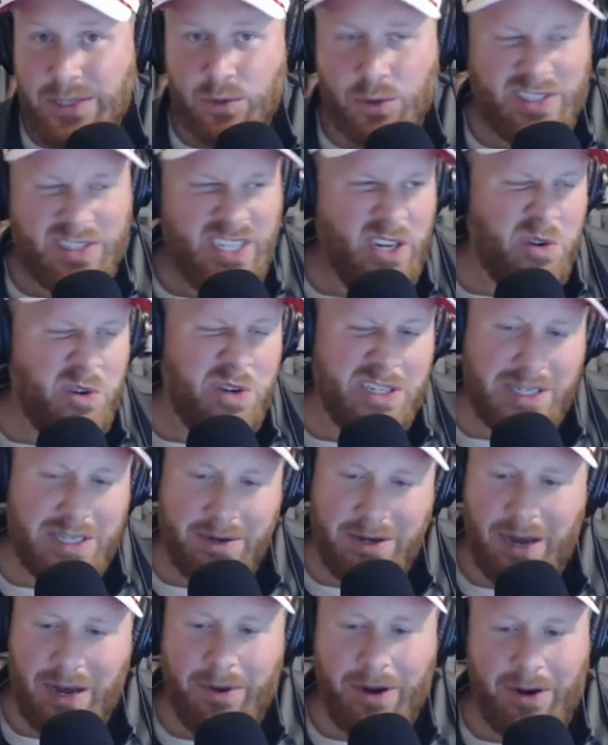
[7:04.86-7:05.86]
We'll see who ends up
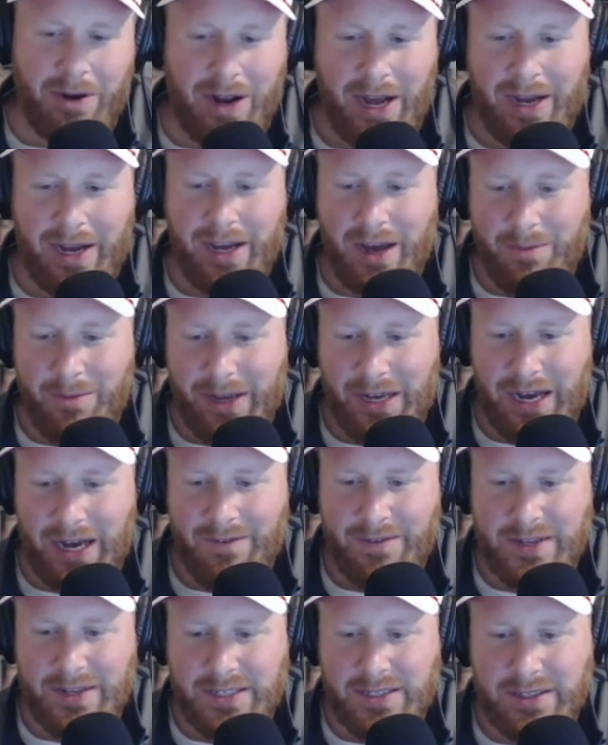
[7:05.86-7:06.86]
coming or not coming,
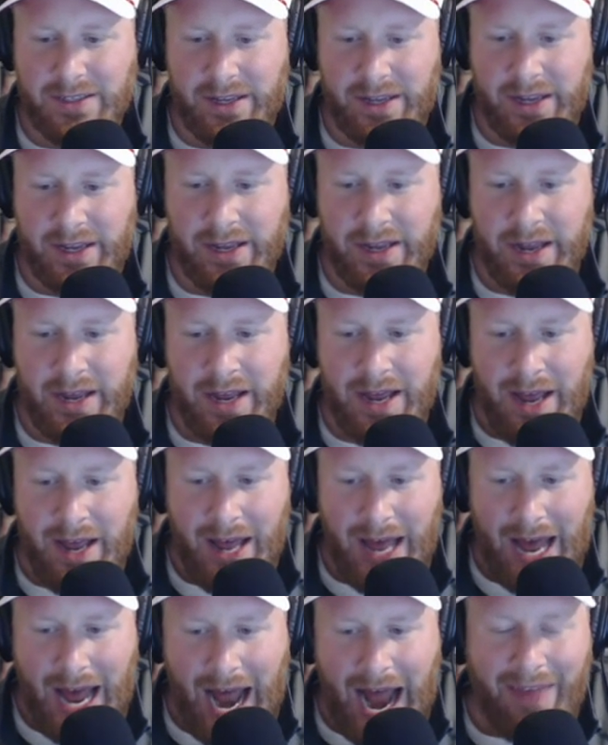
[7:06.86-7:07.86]
obviously.
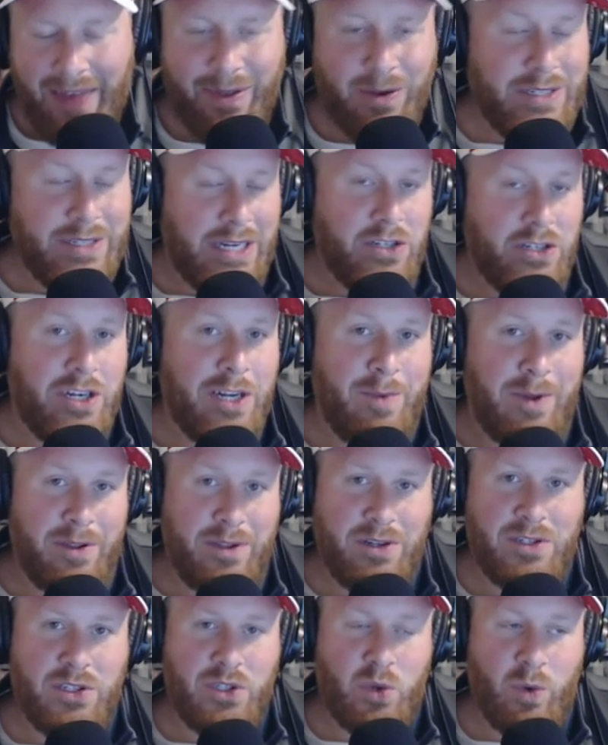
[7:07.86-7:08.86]
I think what's interesting about
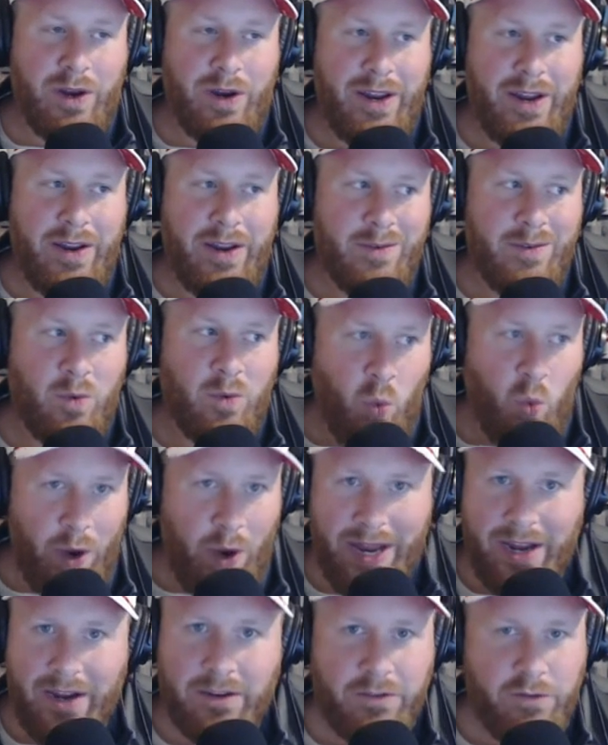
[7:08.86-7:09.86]
those 3
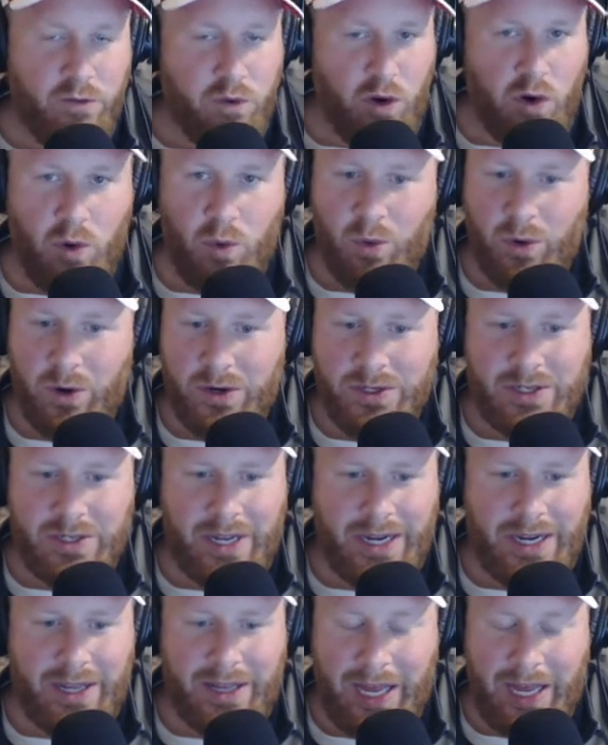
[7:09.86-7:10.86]
wing forwards,
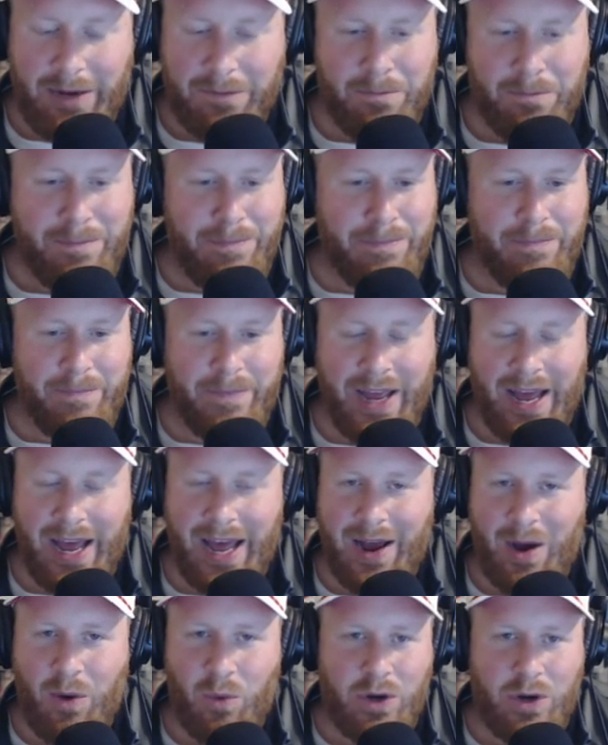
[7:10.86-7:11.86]
like
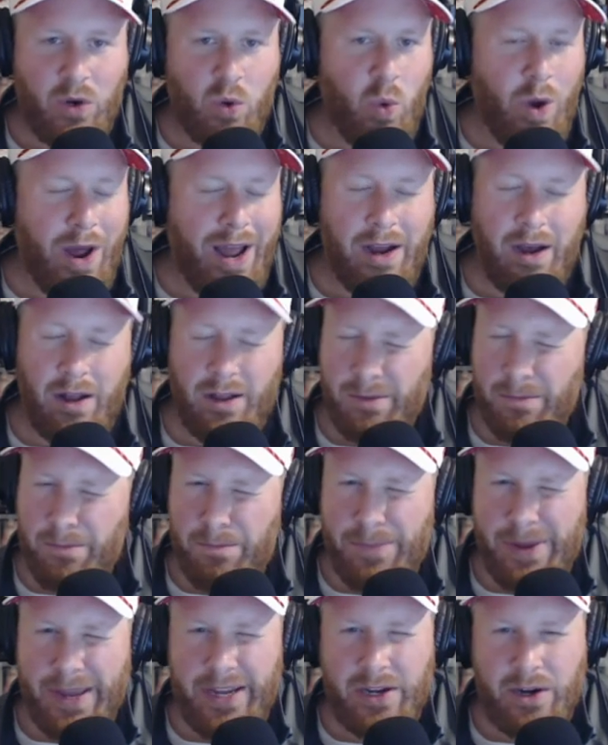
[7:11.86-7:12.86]
I wouldn't quite call them
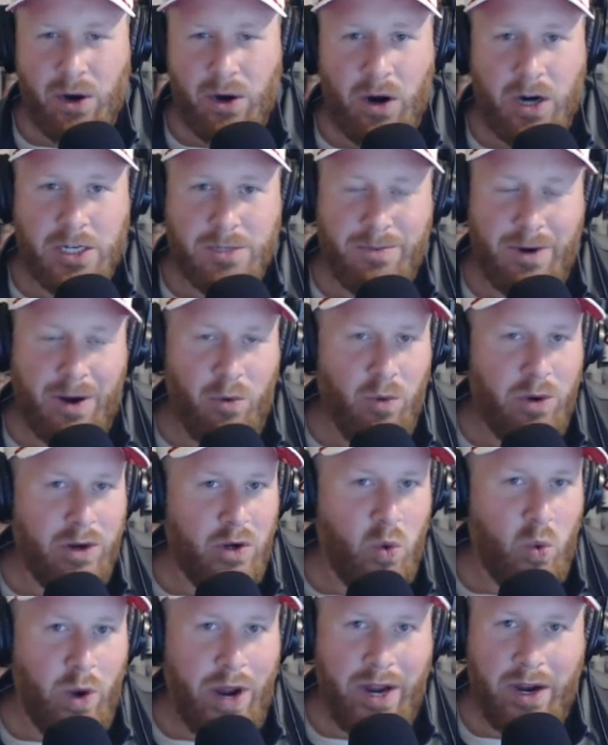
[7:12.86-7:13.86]
big guards, but I
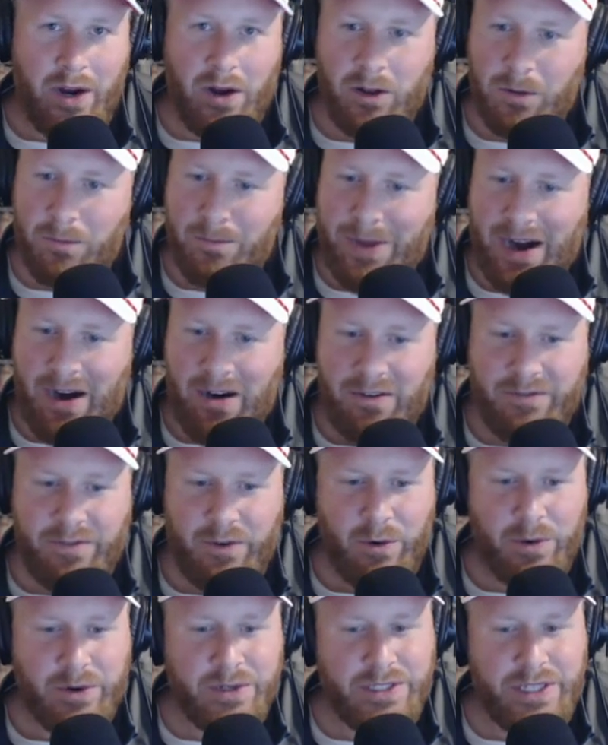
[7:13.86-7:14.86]
wouldn't quite call them power
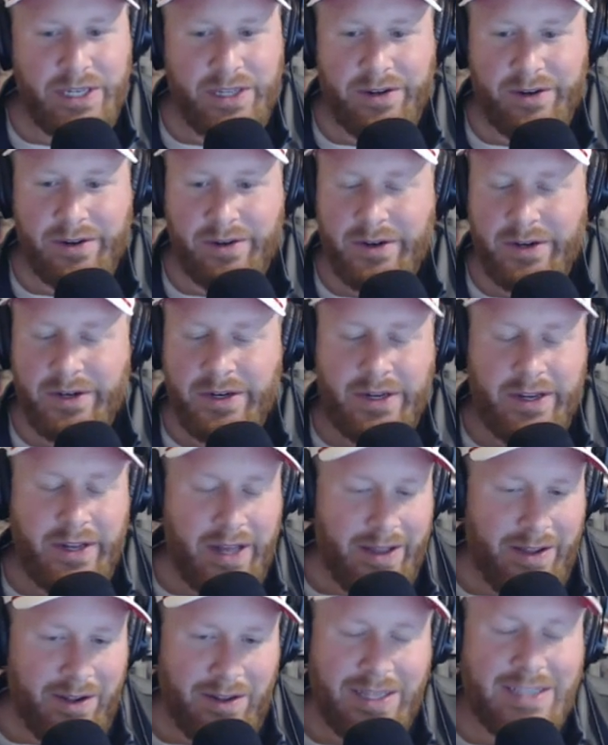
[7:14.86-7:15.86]
forwards either.
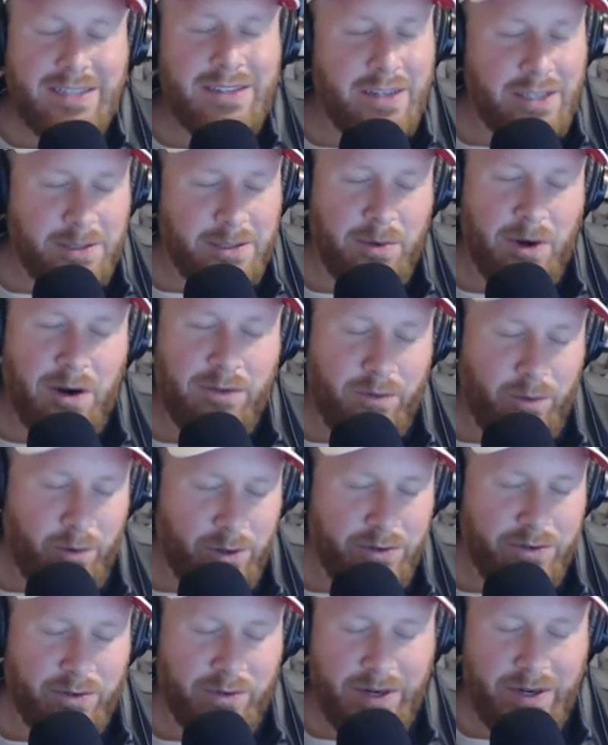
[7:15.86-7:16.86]
They're listed as small
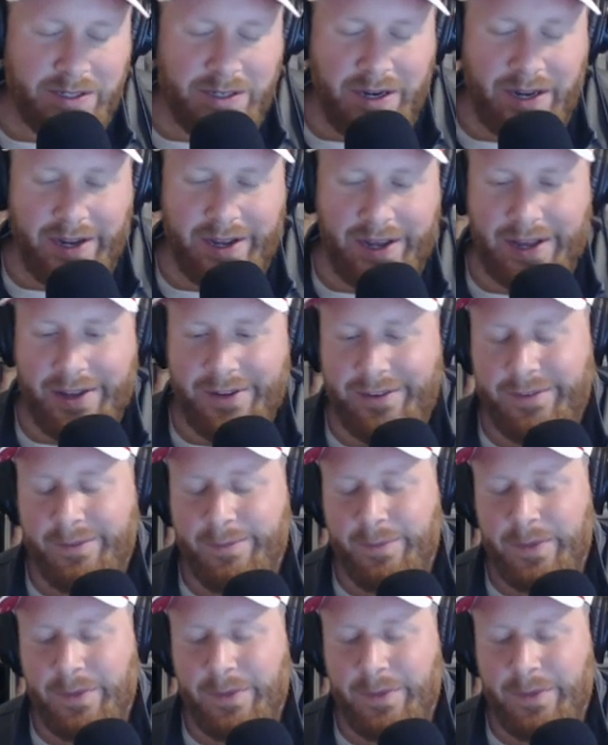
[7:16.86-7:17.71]
forwards for a reason, I guess.